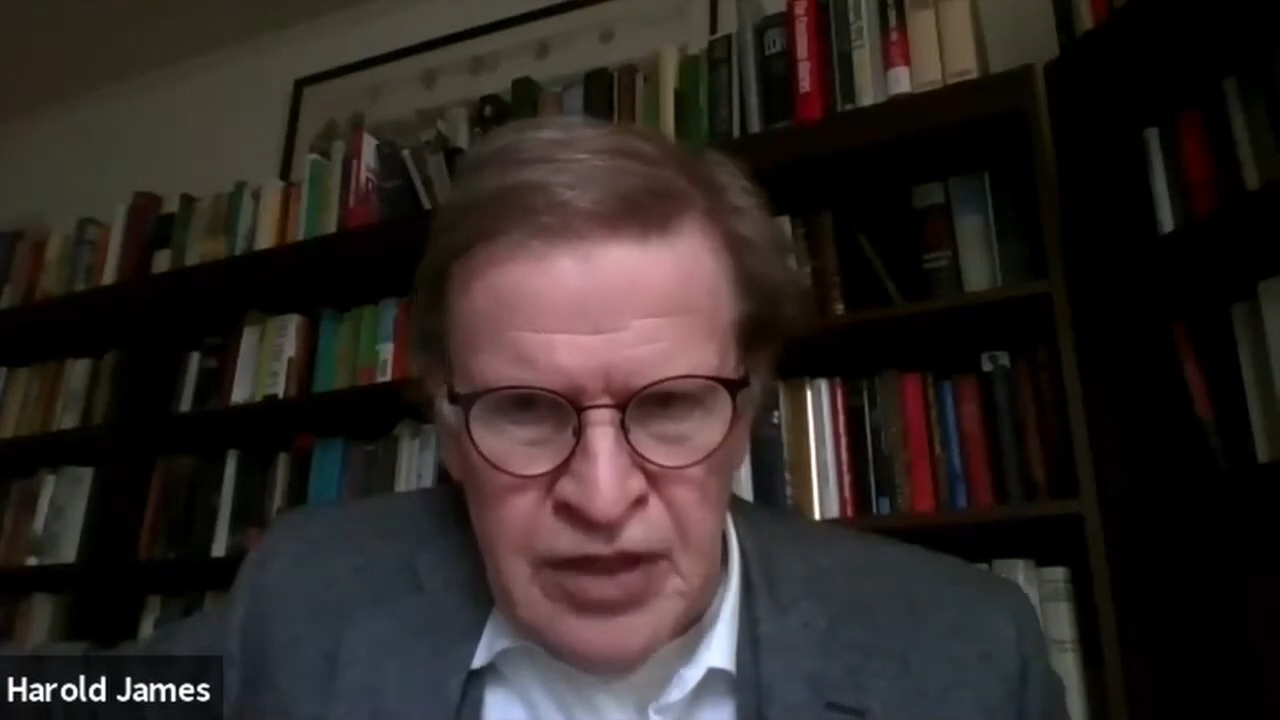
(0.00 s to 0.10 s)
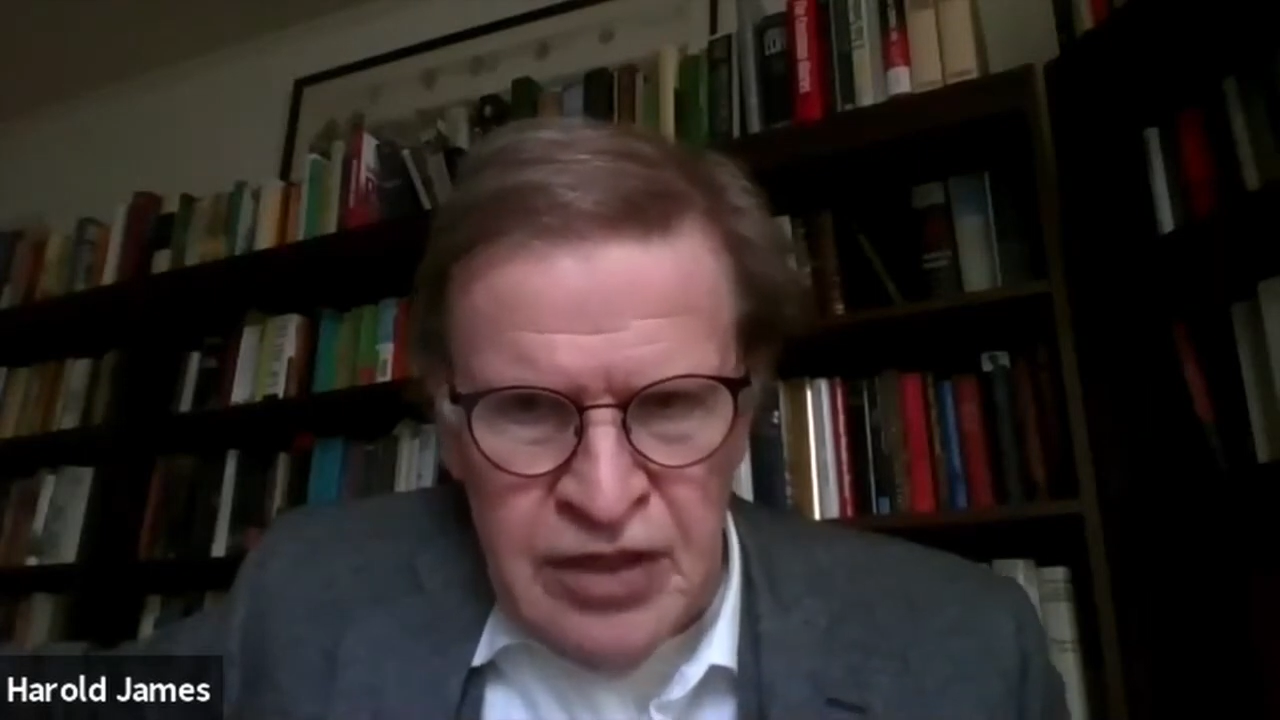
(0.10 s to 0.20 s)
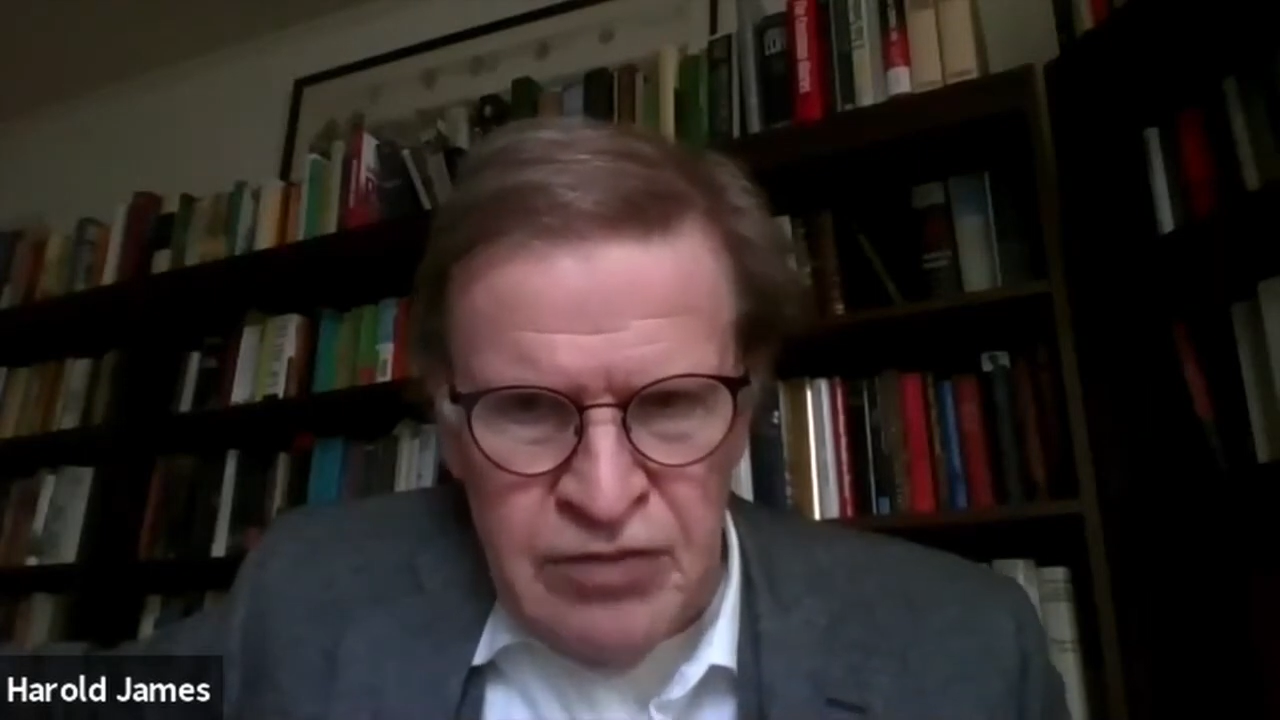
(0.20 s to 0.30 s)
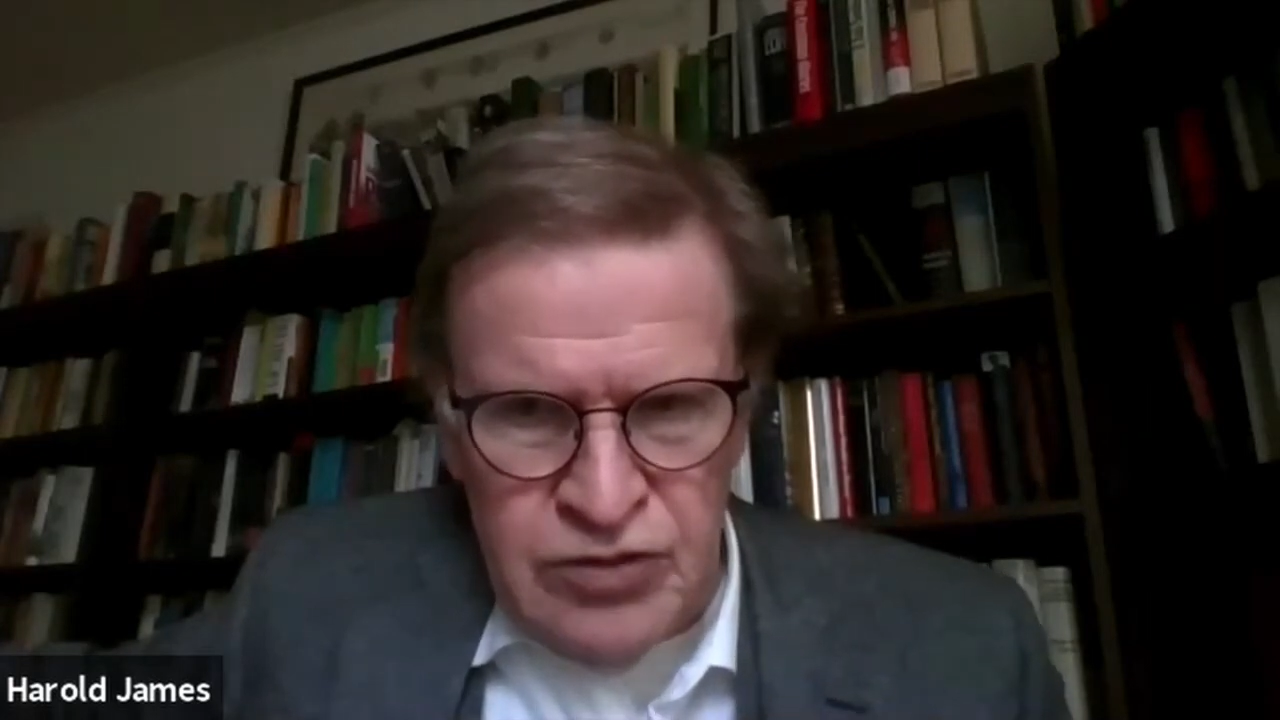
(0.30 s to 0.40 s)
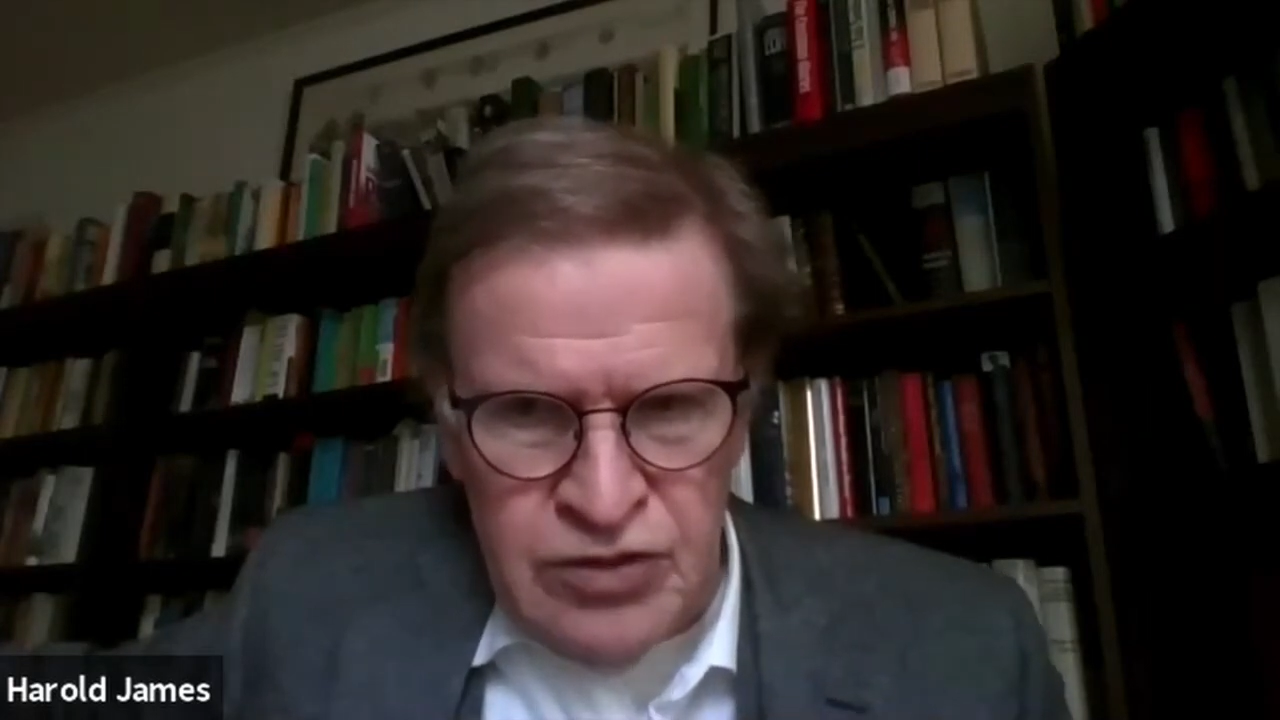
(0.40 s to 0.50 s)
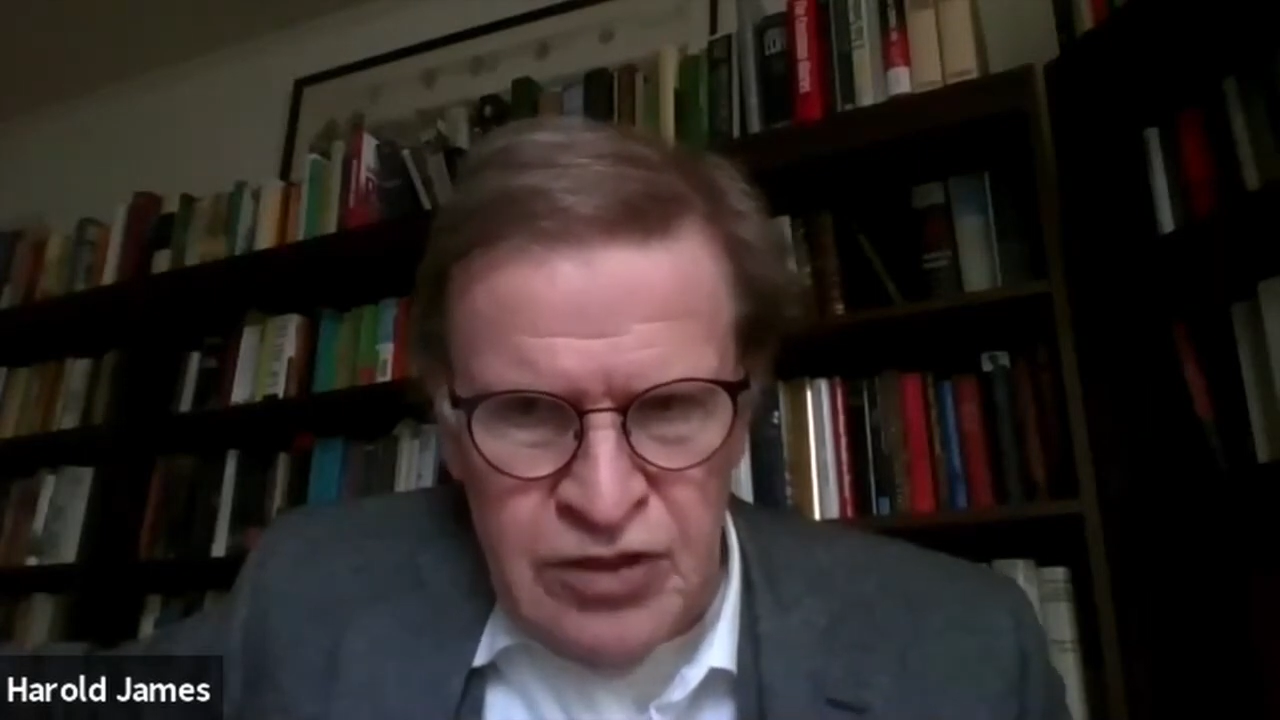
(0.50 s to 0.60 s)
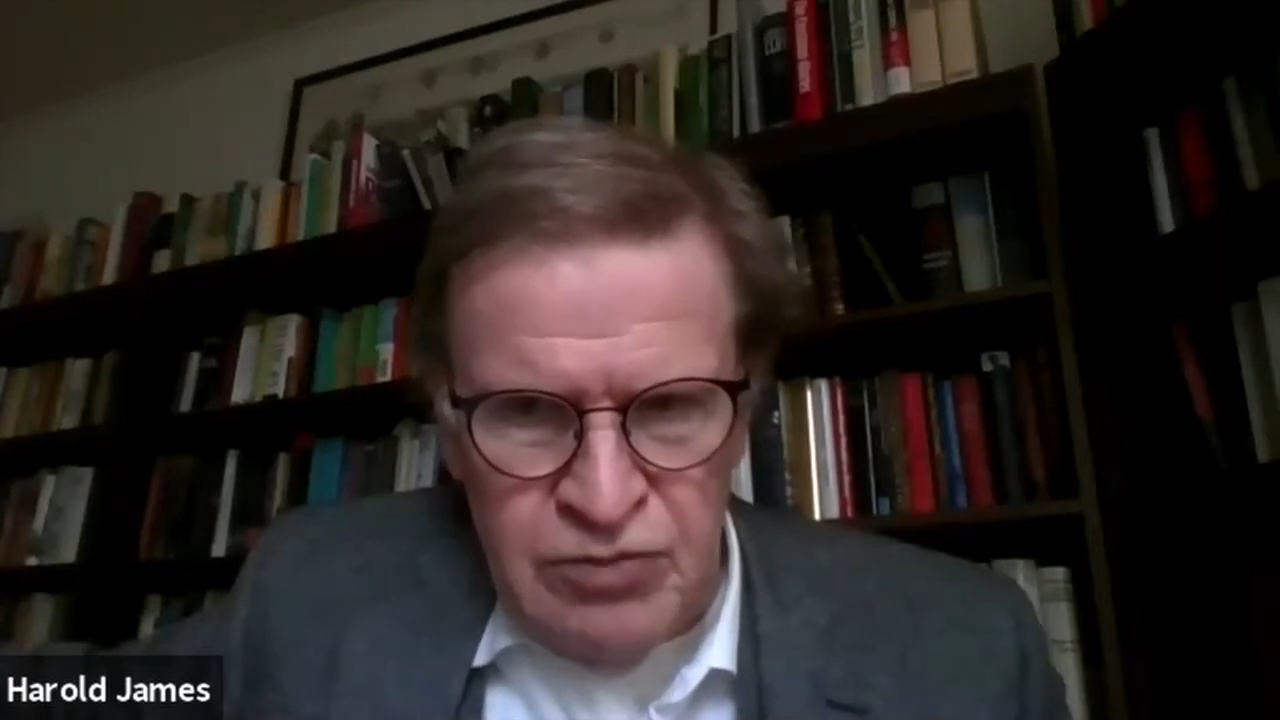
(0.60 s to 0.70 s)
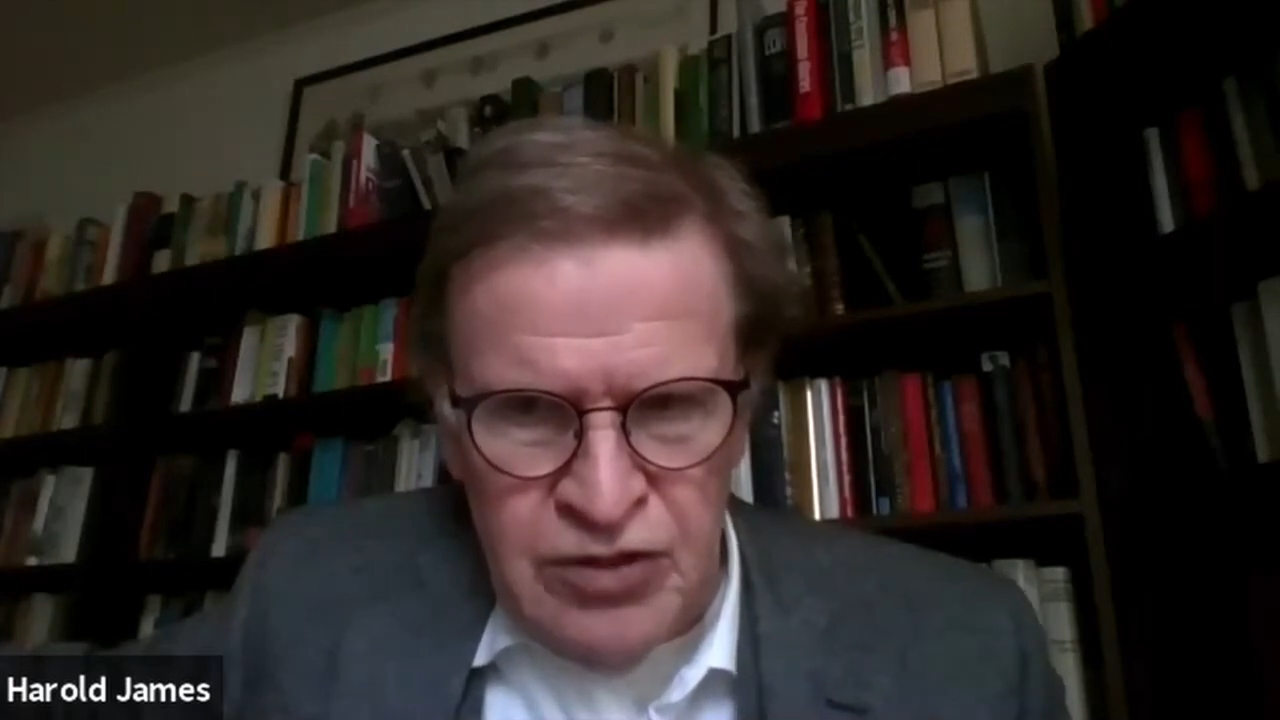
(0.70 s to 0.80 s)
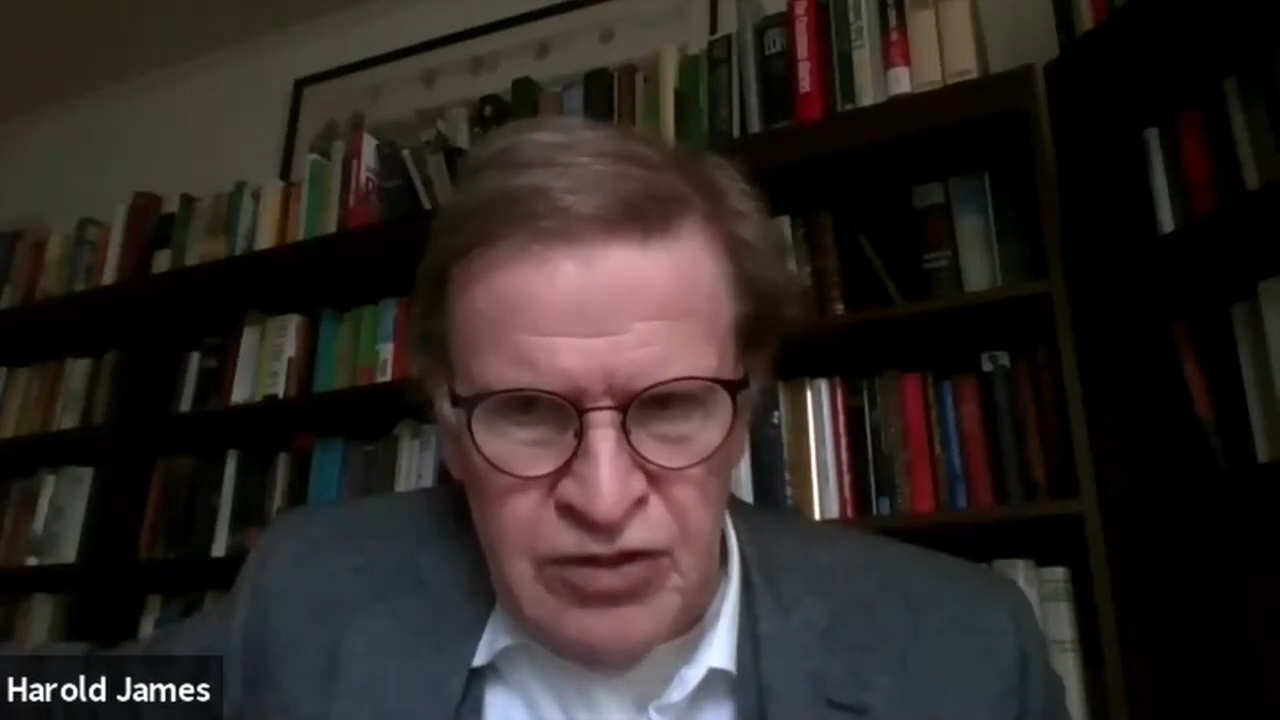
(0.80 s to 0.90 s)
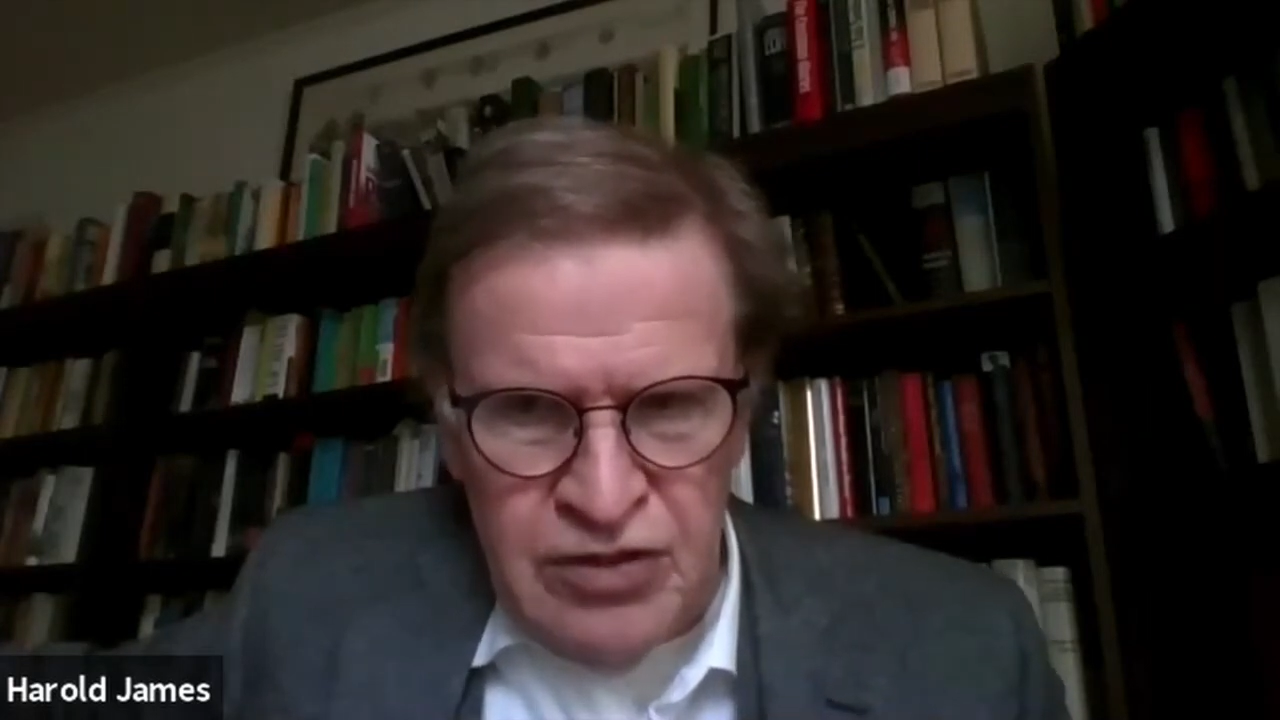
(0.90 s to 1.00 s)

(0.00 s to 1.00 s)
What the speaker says: He was determined